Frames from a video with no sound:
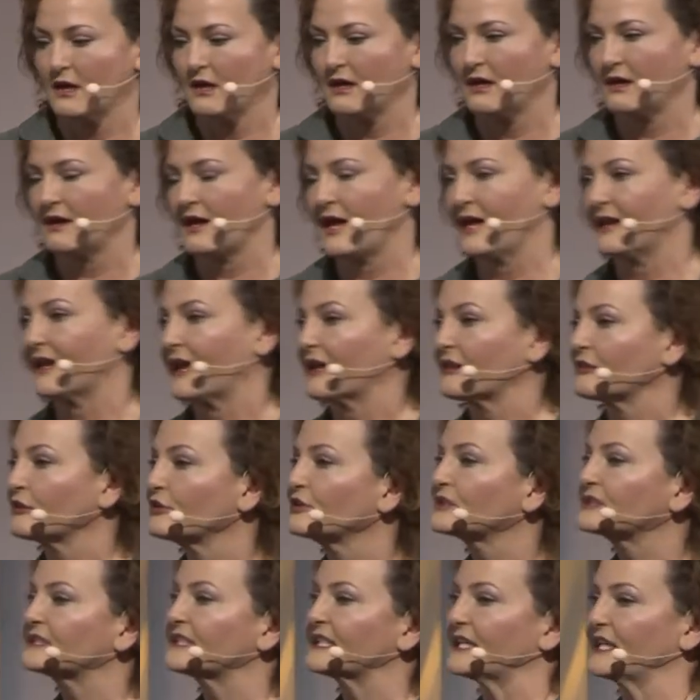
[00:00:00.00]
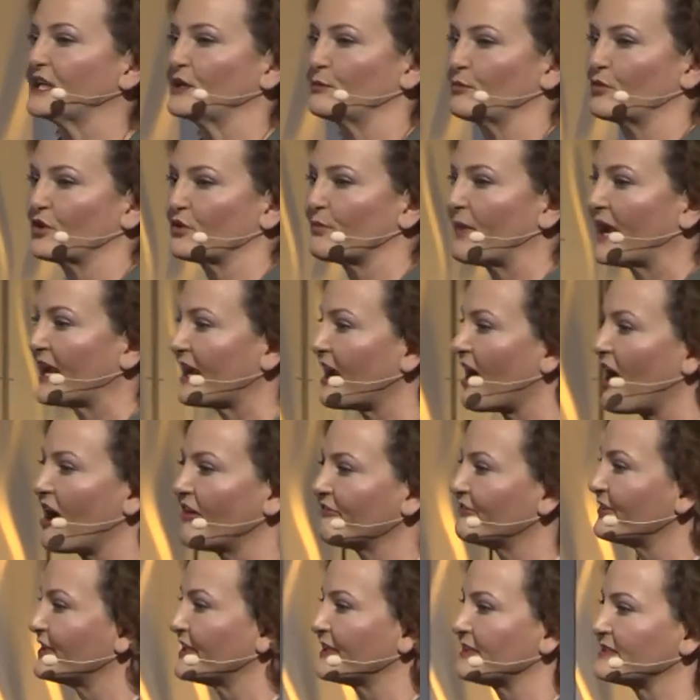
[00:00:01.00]
And I looked at him with my
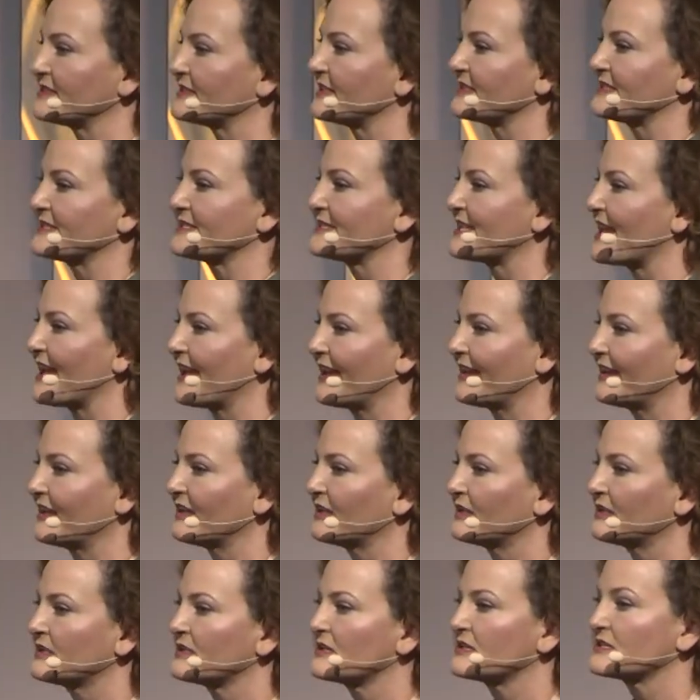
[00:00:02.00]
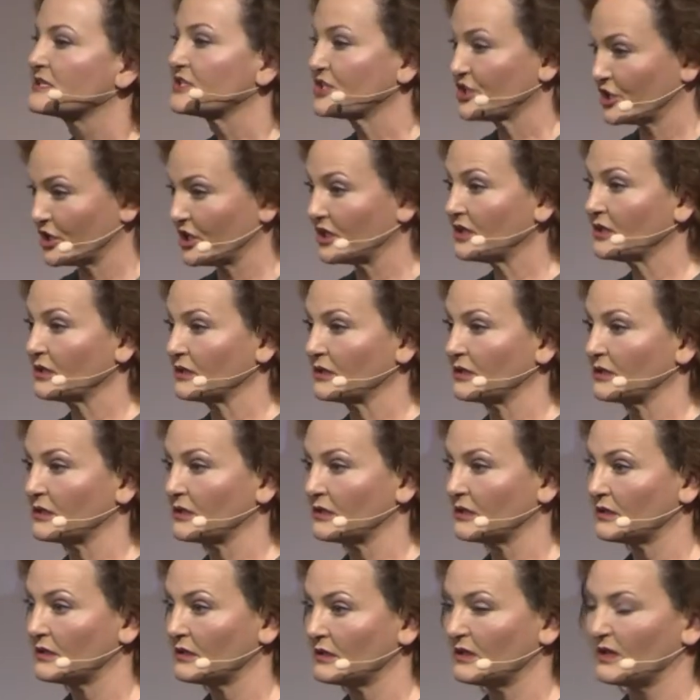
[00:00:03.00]
confidence and said, sir,
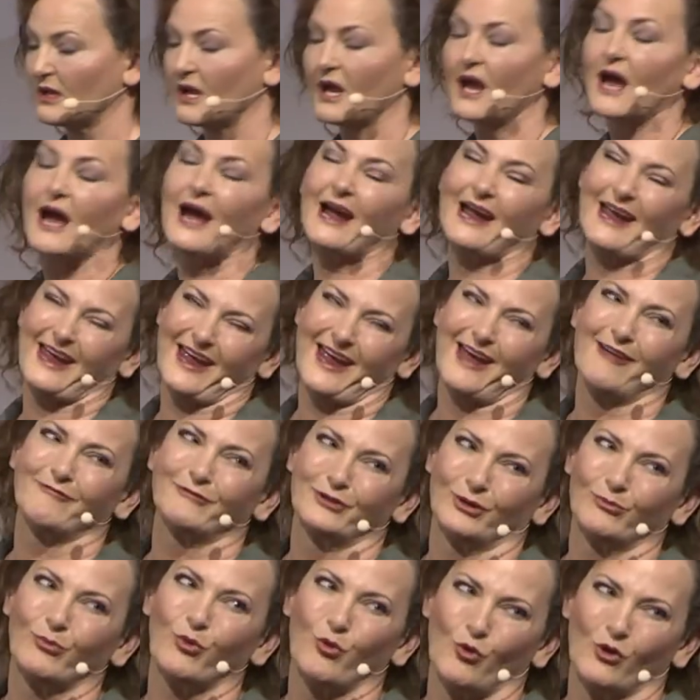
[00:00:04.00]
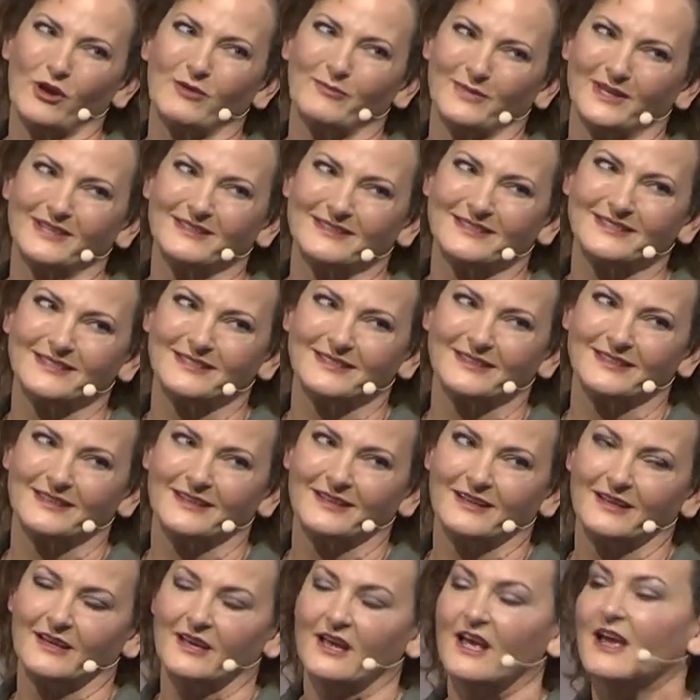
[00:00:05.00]
I have an appointment.
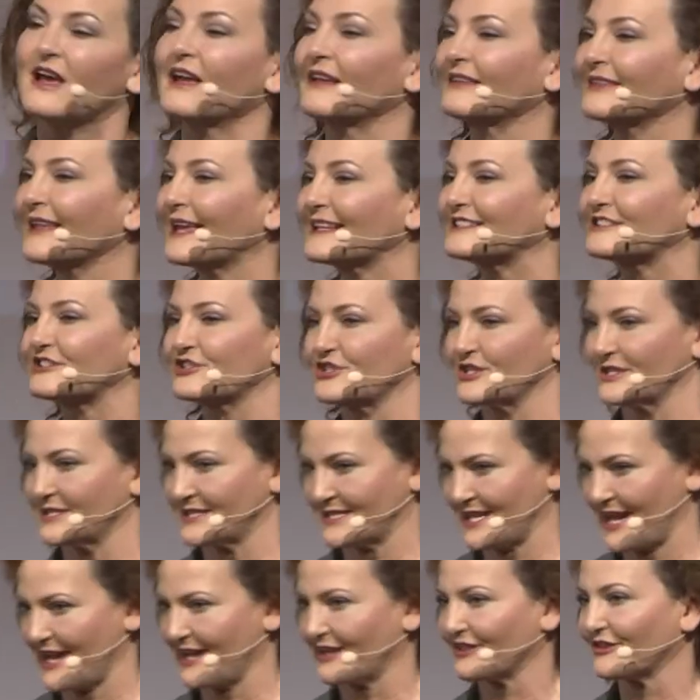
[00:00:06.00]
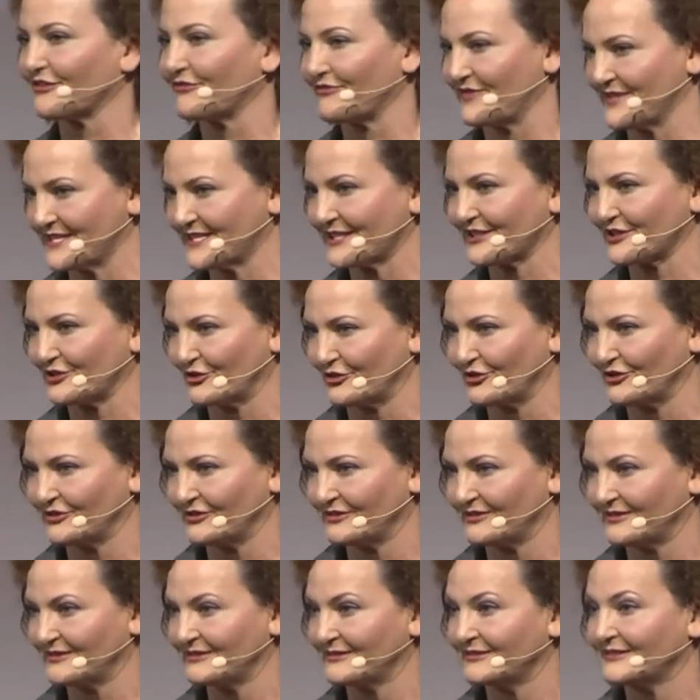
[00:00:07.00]
Let's just take the physical.
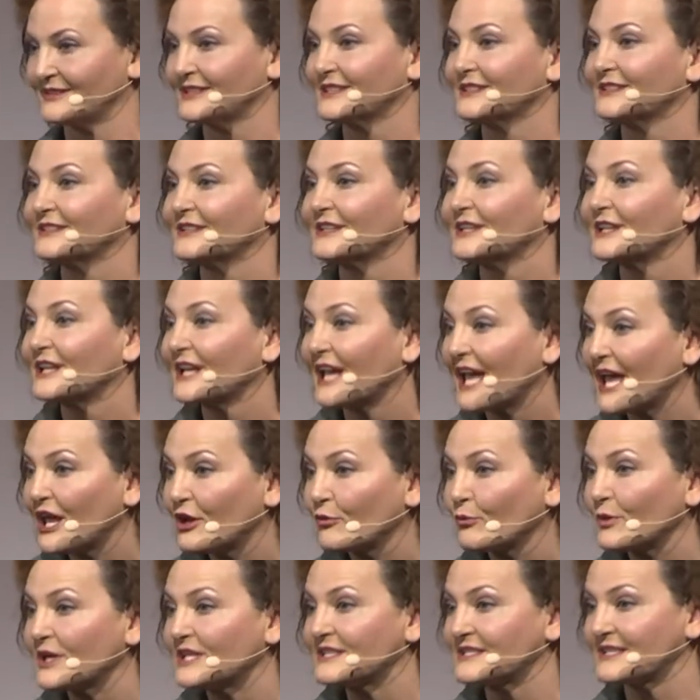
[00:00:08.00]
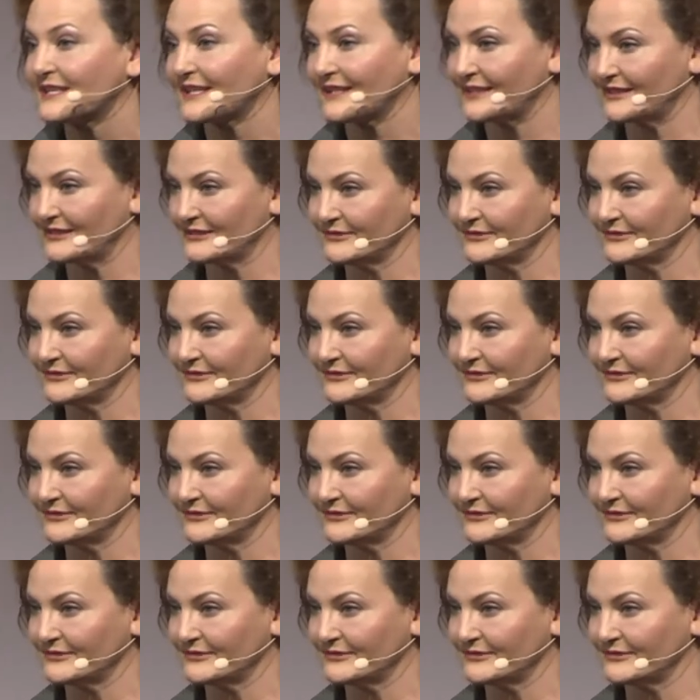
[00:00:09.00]
And we did.